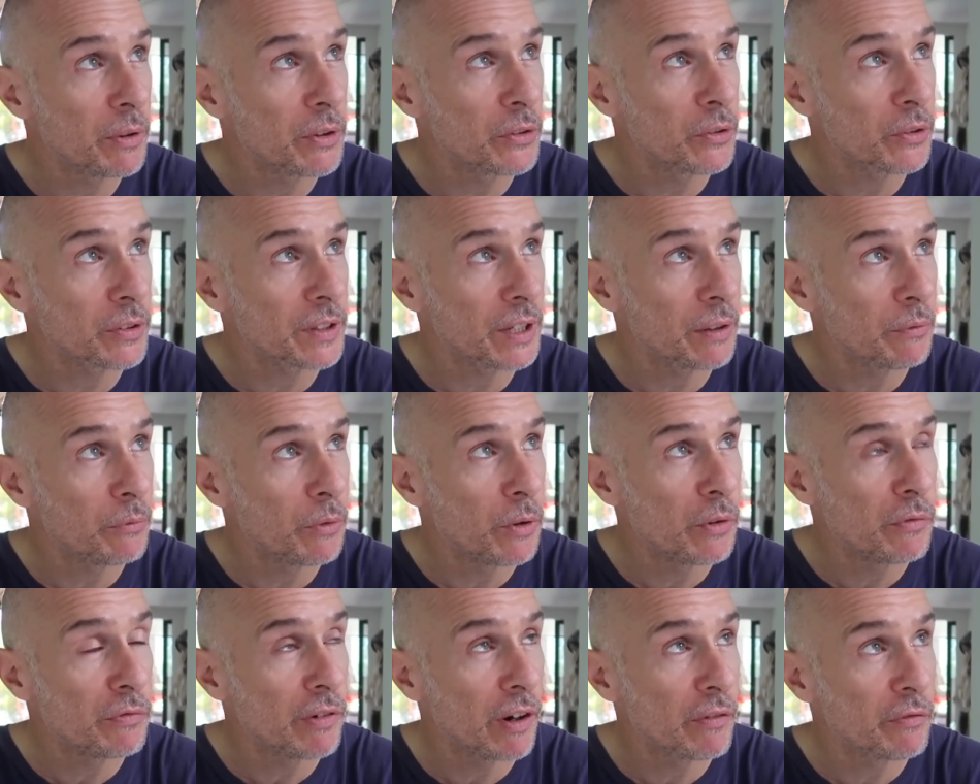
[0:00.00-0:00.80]
We took that
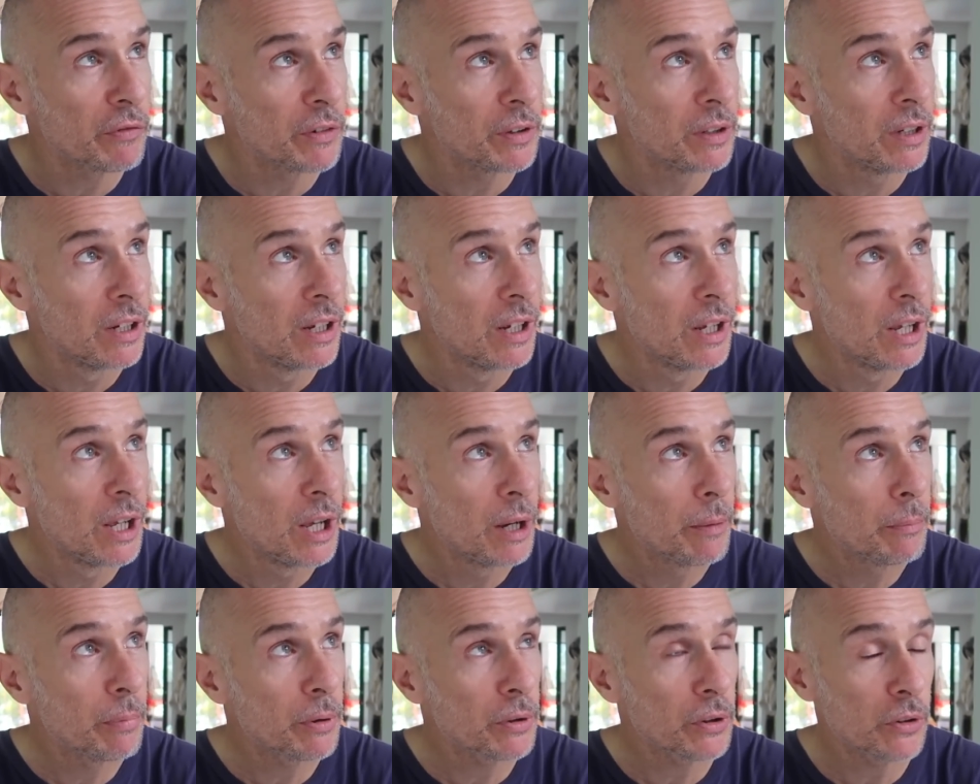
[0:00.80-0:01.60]
roof off and
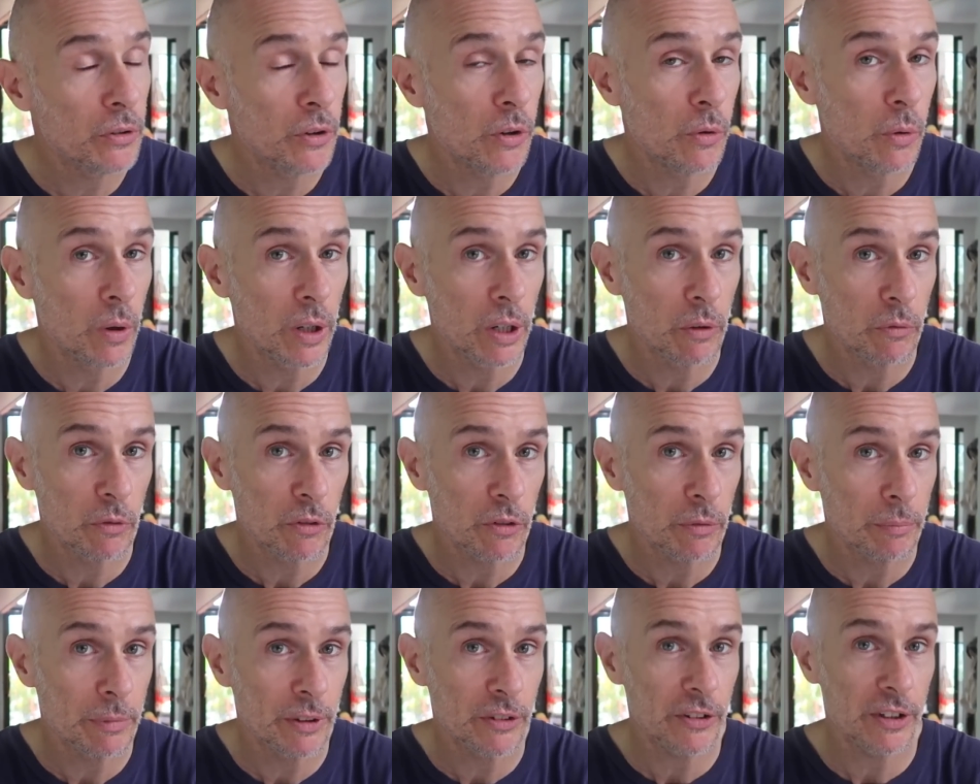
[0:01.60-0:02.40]
put a new one on
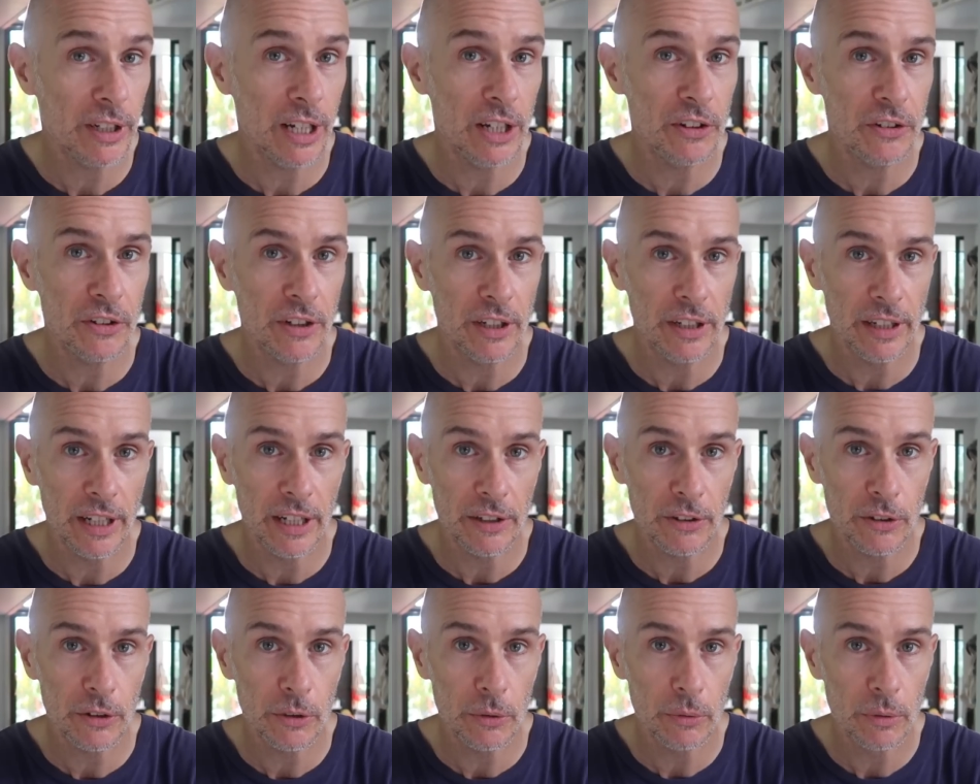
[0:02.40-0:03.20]
with some insulation in
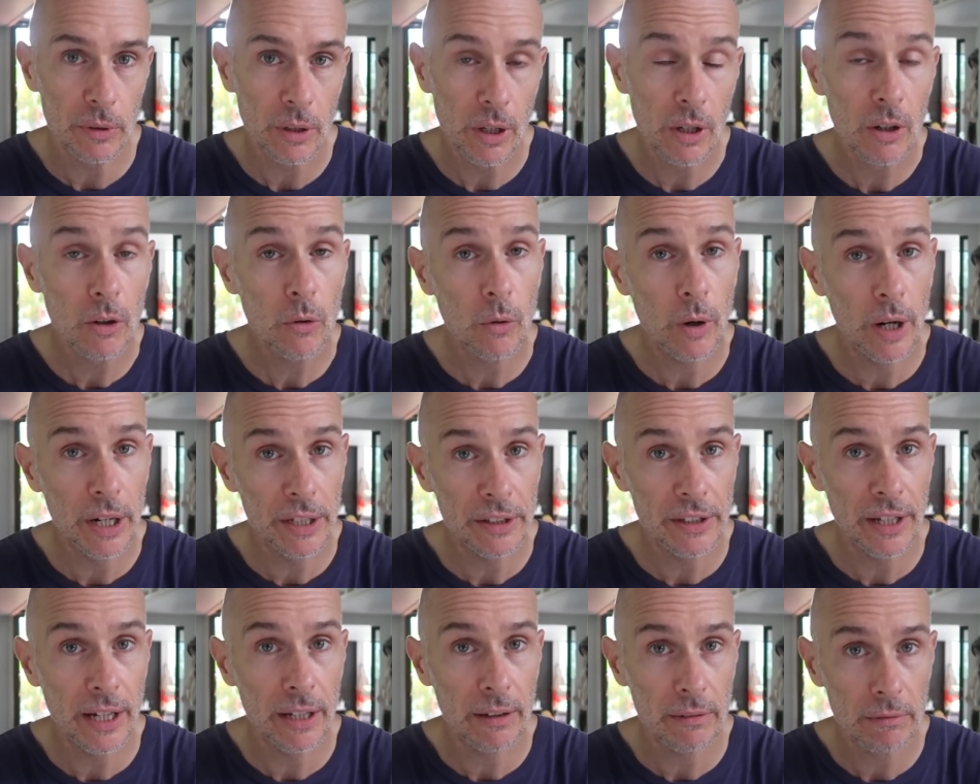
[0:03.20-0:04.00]
there to
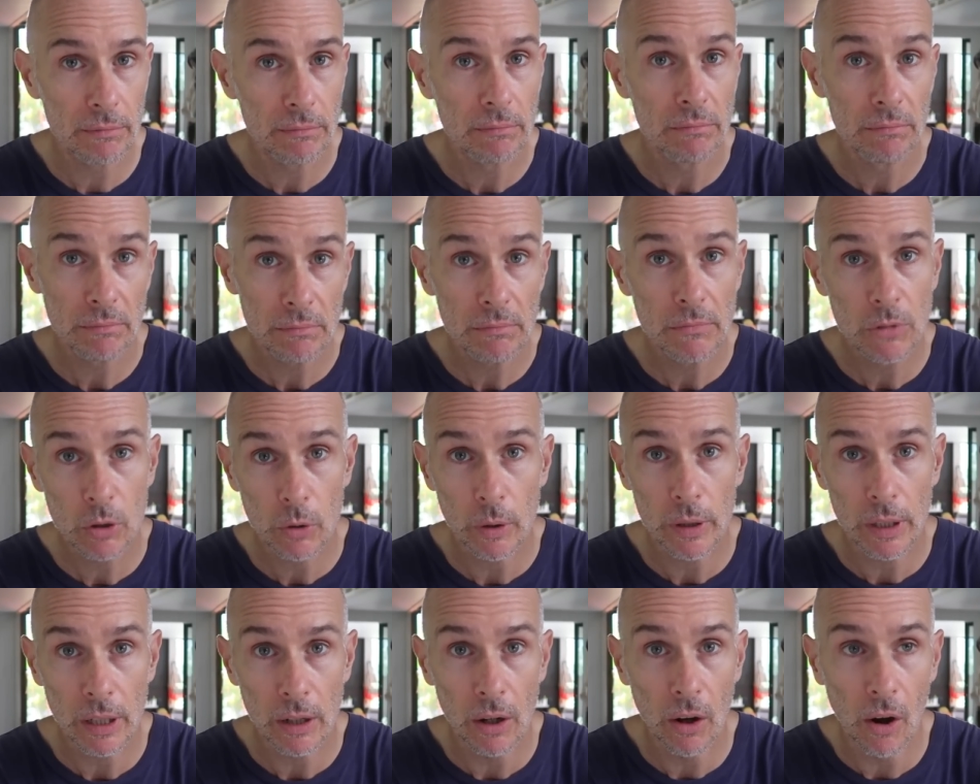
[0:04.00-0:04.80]
quieten down
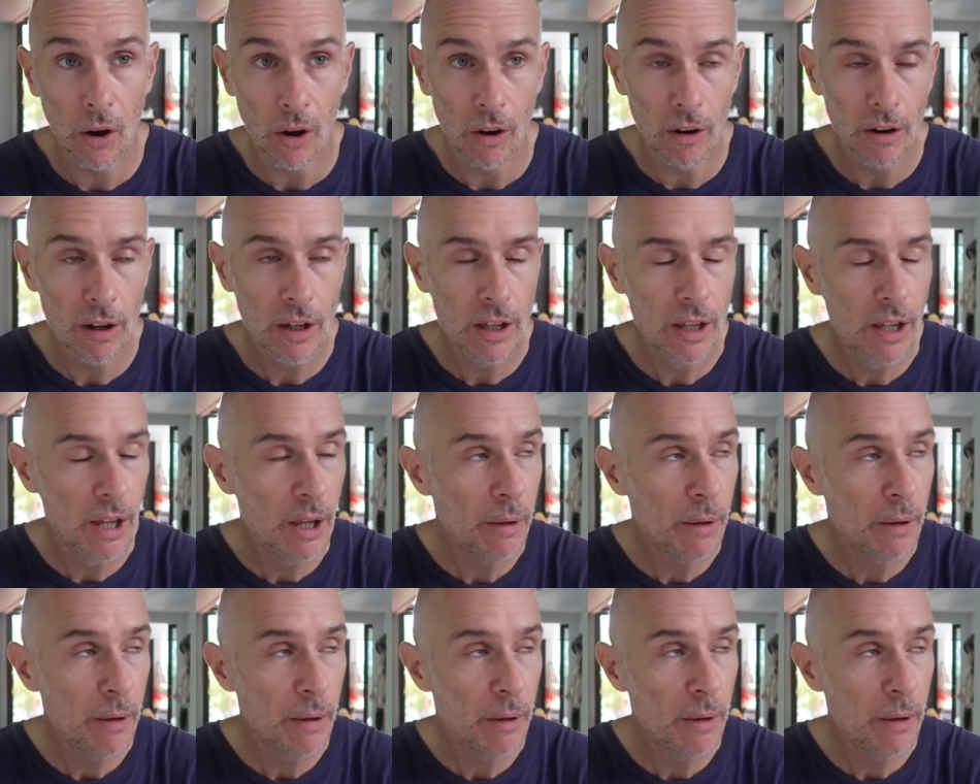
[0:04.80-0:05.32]
quite a lot.